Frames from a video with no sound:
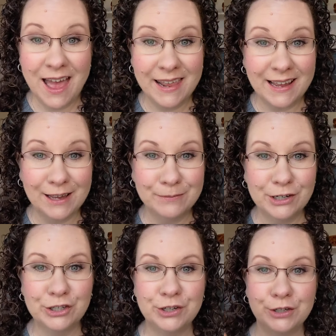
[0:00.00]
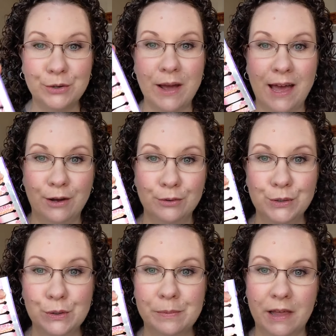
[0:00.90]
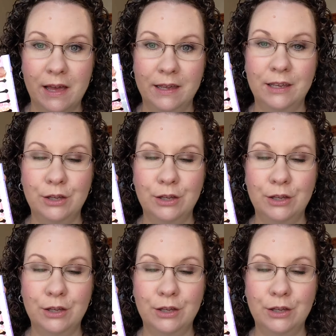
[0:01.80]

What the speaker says: and I'm going to show you how to apply